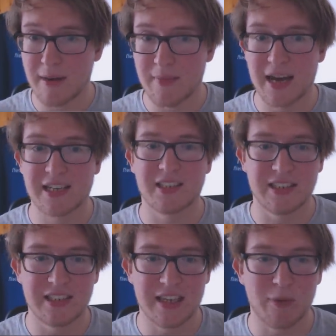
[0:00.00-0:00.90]

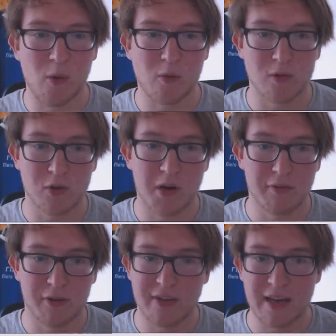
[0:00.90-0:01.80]
Actually, Devilwalk was quoted
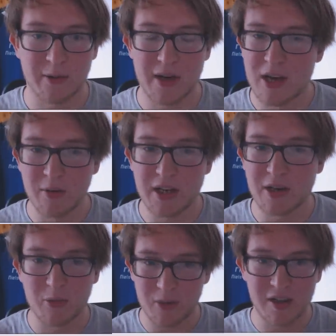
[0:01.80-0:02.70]
for saying,
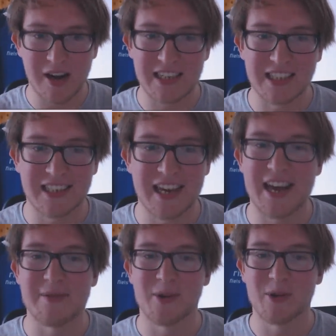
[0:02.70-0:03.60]
"We're not actually care
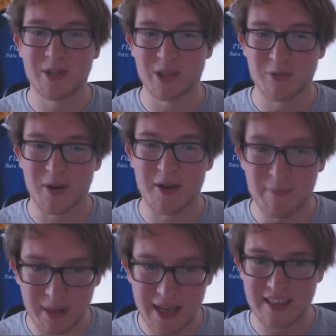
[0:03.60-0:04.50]
anymore. We just want to
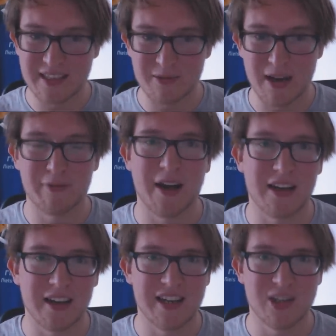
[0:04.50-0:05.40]
play in this grand
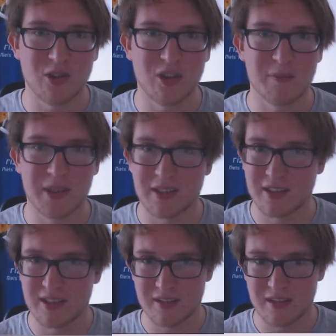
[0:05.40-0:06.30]
final and enjoy it,"
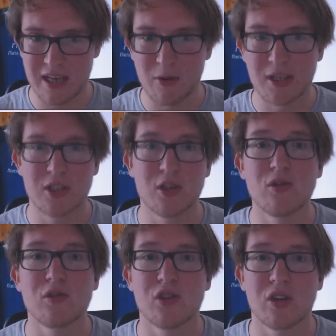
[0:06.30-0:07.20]
because they were
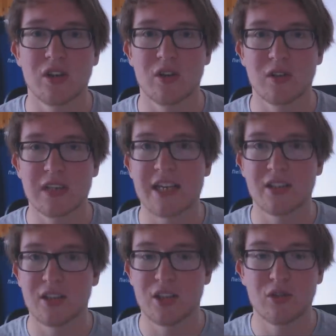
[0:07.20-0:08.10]
huge underdogs.
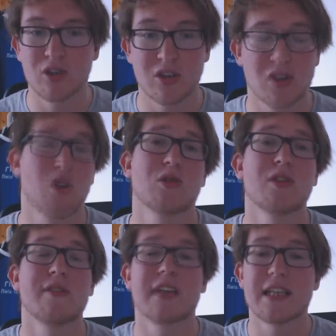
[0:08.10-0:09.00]
Actually, huge underdogs
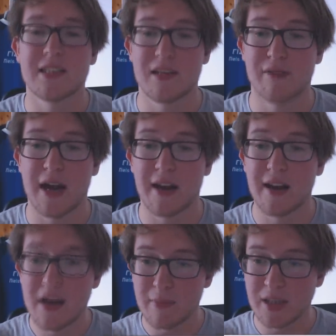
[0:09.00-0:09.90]
to even get to the final.
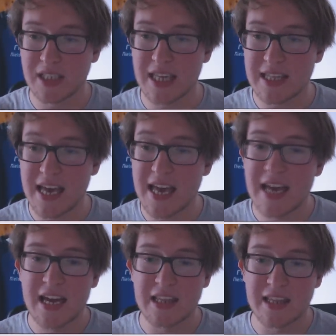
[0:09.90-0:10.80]
But they get there,
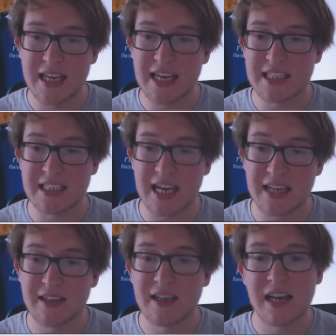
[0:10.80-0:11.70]
they get
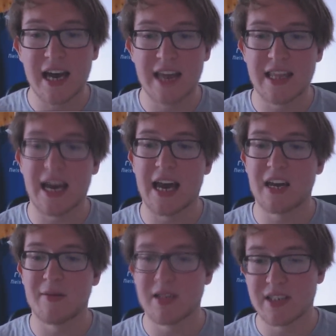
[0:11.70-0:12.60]
signed, and that
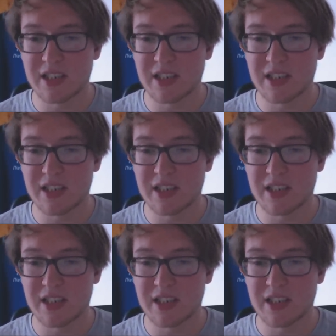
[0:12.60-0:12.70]
lineup is